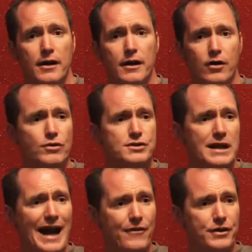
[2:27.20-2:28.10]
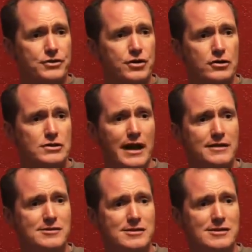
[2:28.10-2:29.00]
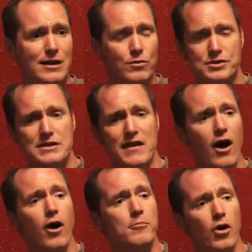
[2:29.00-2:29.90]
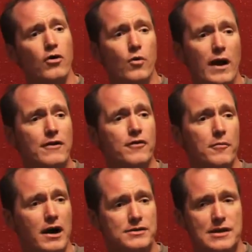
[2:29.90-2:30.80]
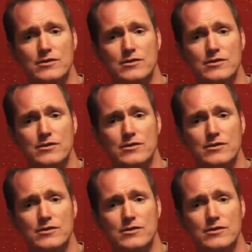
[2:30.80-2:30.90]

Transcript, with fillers: And of course, the Catholic Church likes to say, well, see, they all broke away from us.